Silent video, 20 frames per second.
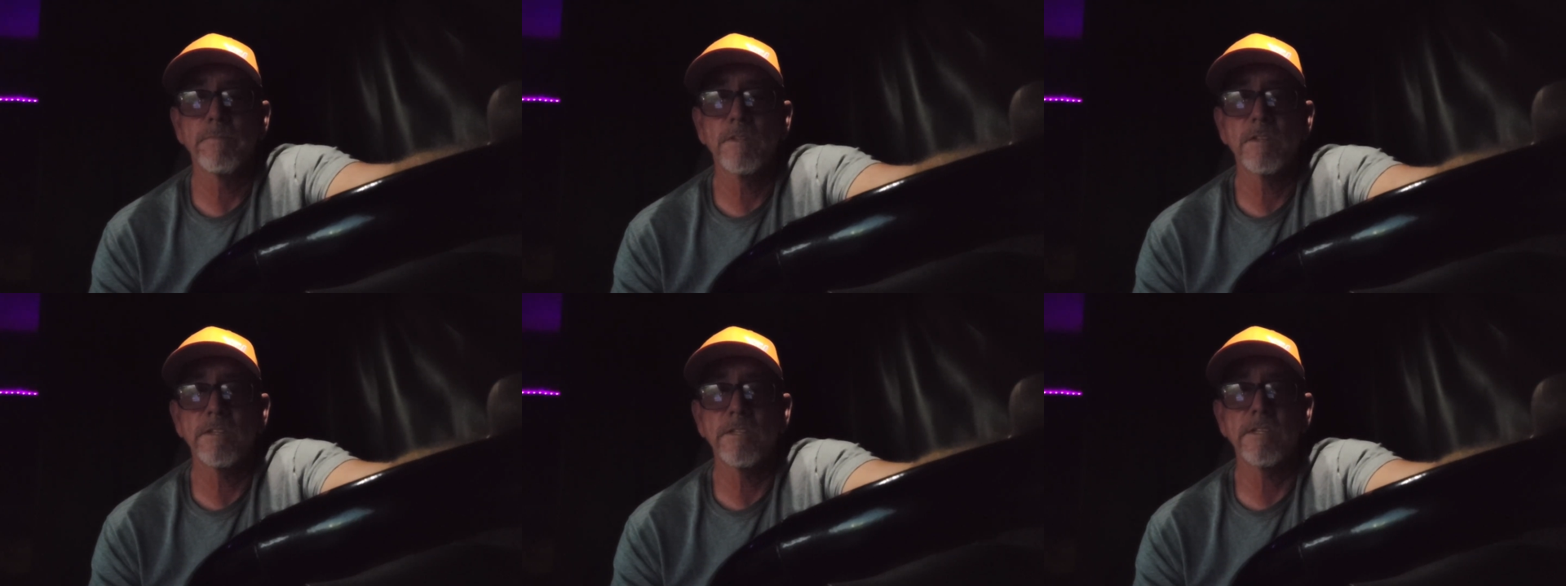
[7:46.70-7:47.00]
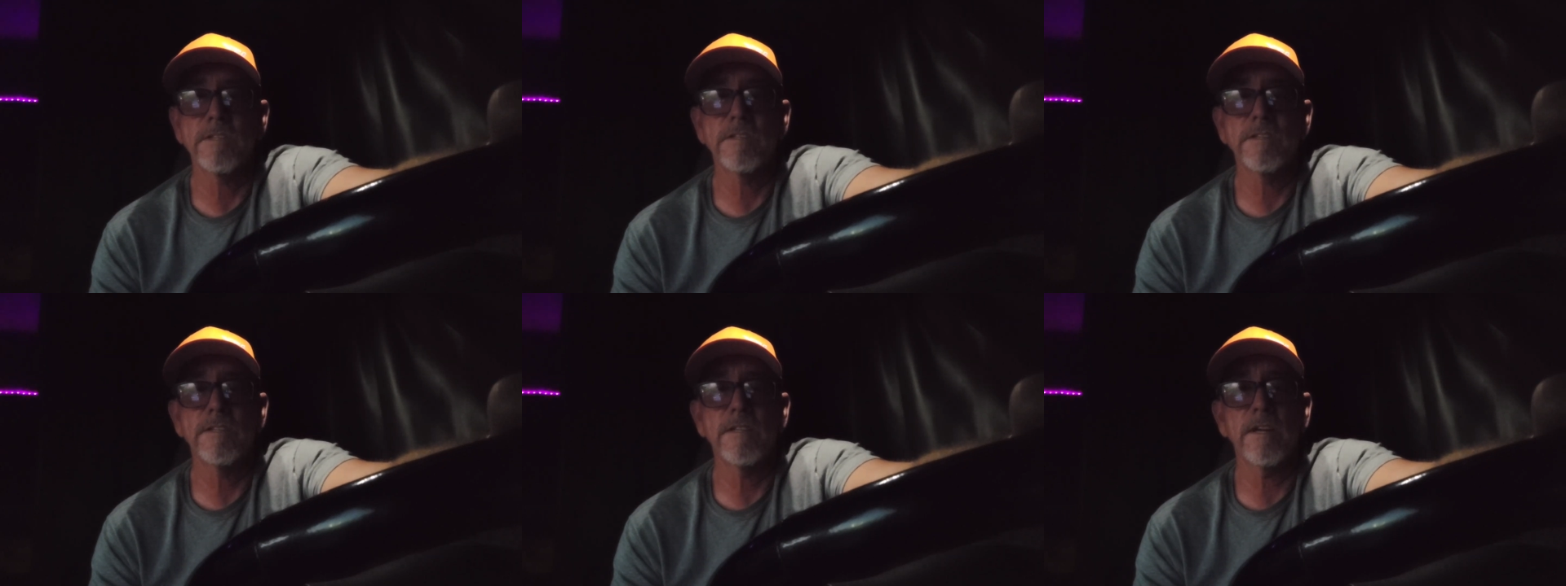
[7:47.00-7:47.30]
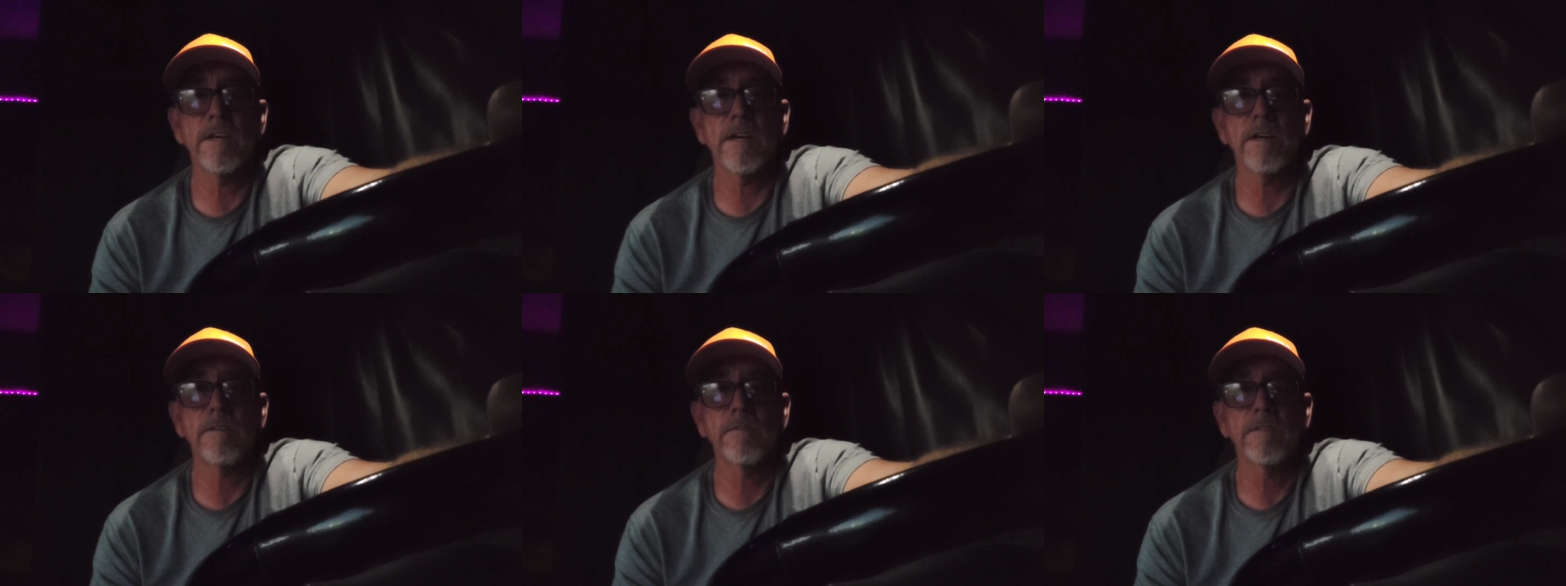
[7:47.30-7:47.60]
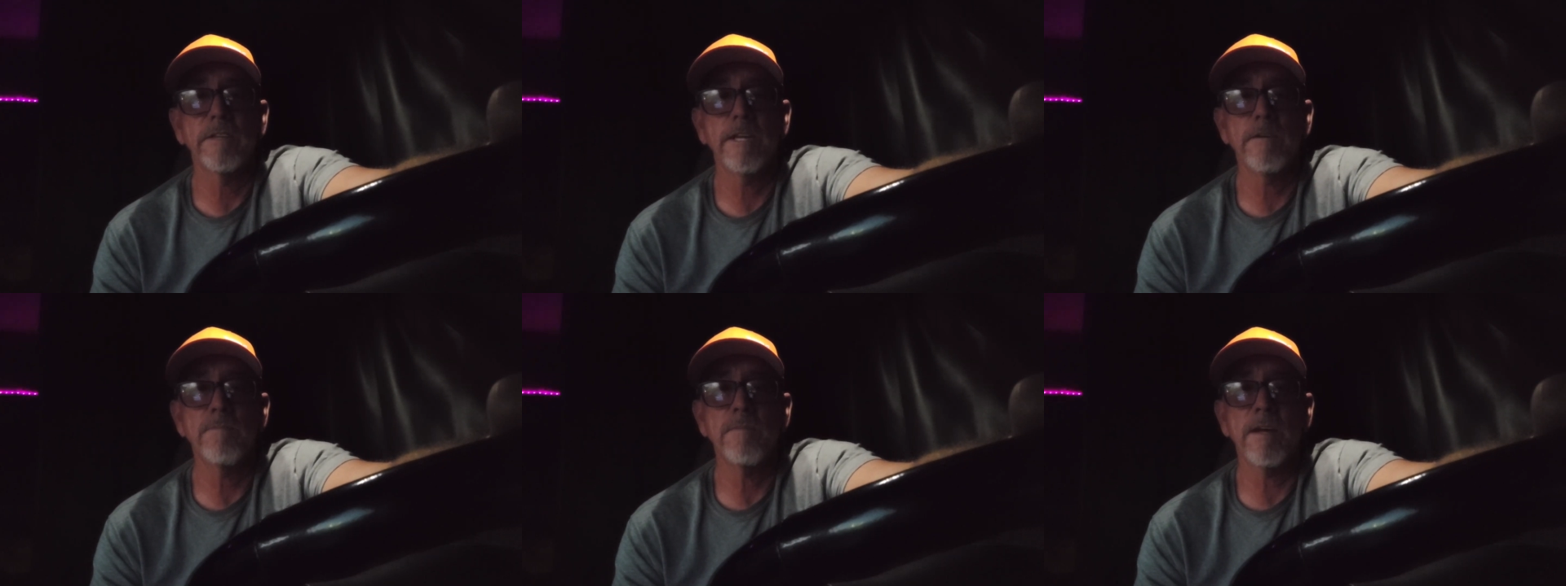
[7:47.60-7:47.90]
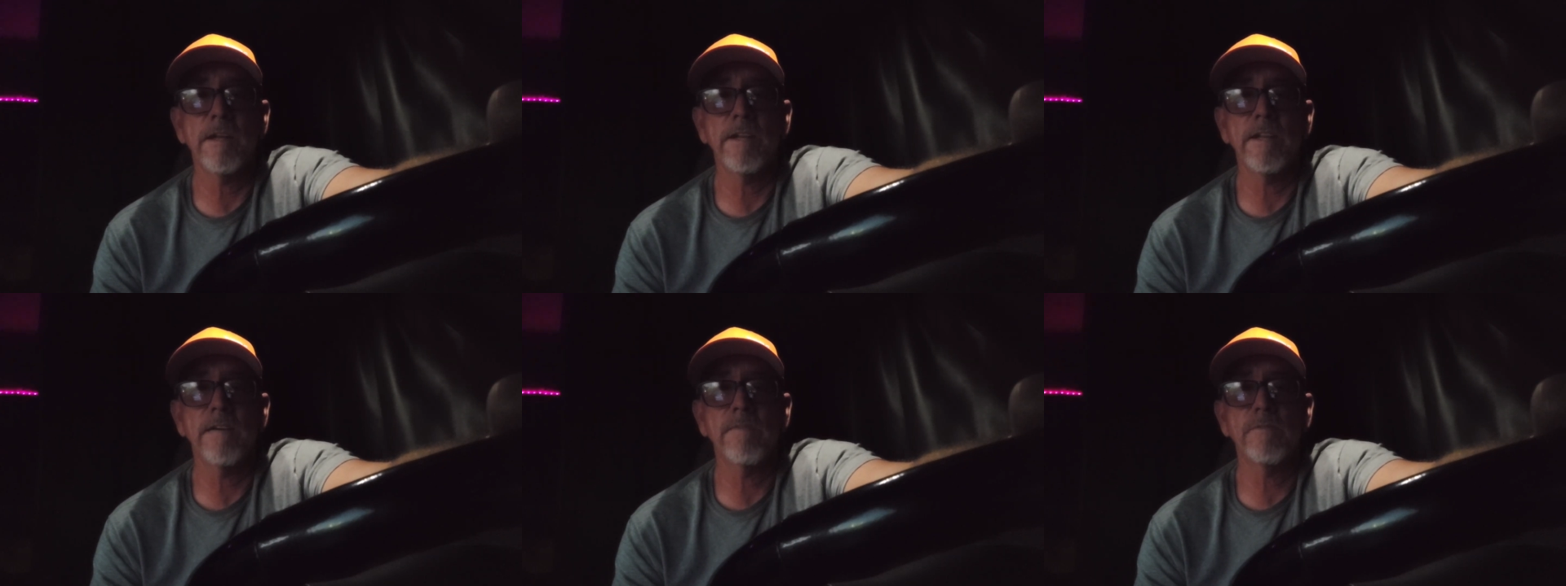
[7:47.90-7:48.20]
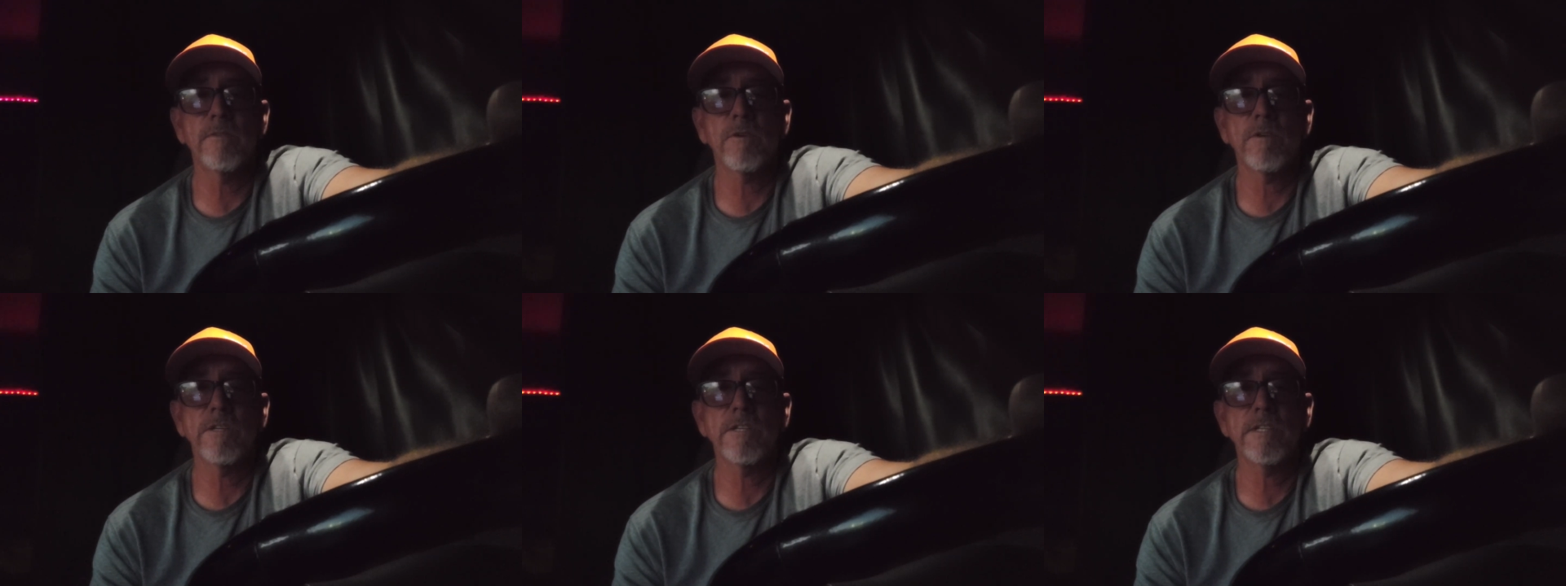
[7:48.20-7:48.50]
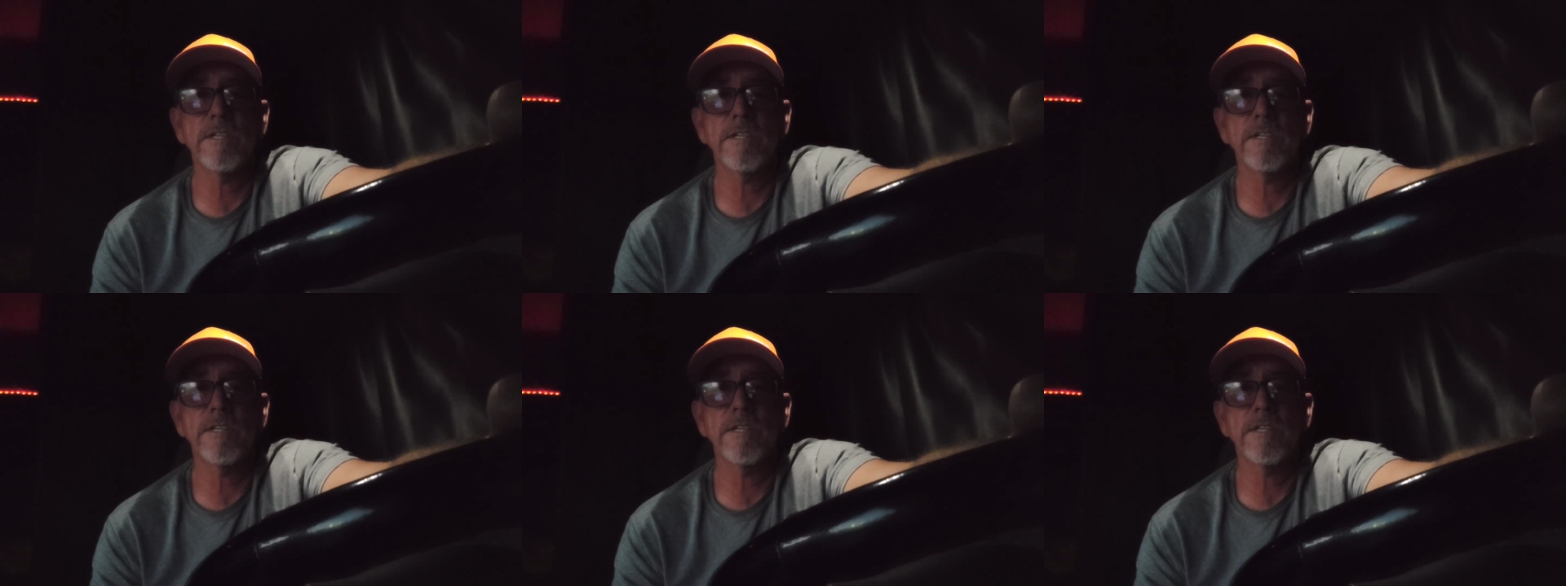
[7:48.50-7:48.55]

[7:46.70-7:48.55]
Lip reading: Just keep that left door